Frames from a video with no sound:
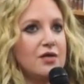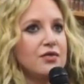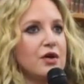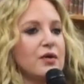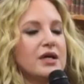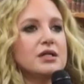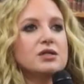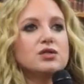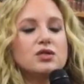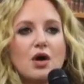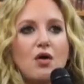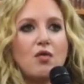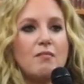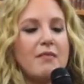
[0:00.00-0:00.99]
There is
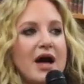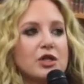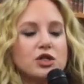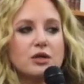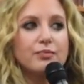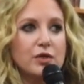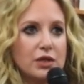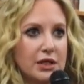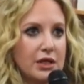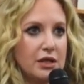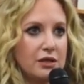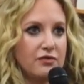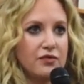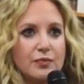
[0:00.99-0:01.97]
no magic
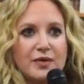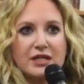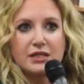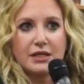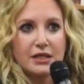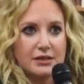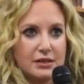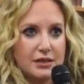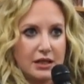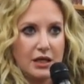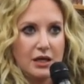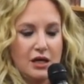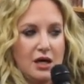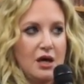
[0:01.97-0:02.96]
bullet for PTSD.